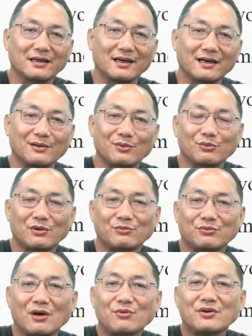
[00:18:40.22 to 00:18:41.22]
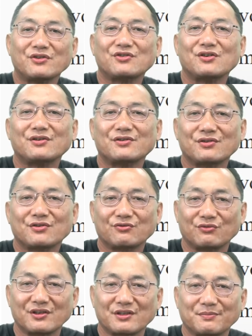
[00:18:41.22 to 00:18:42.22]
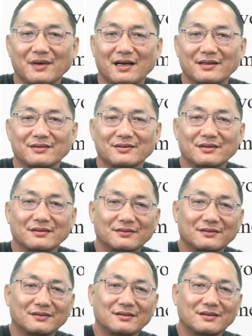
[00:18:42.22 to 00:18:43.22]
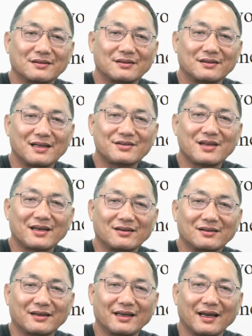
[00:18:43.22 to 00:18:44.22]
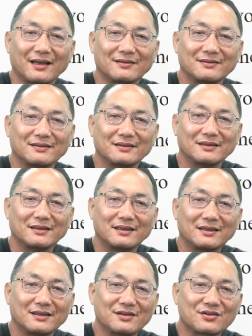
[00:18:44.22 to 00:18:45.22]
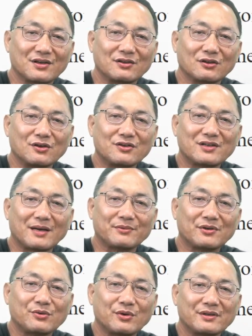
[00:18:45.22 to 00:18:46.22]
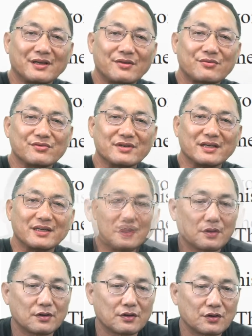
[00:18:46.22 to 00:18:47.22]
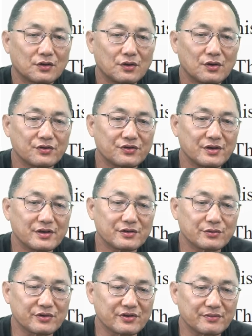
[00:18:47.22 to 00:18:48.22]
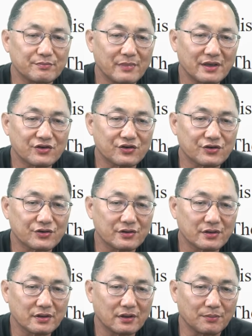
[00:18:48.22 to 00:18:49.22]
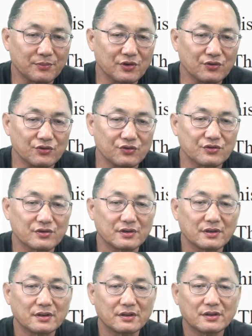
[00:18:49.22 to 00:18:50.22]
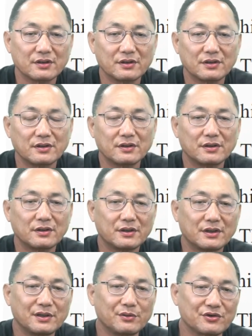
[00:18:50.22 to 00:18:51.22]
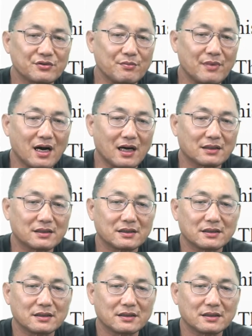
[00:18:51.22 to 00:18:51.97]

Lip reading: What was Jesus' response? Let's take a look at it. It's in Luke chapter 23. Jesus was much abused. He was mocked.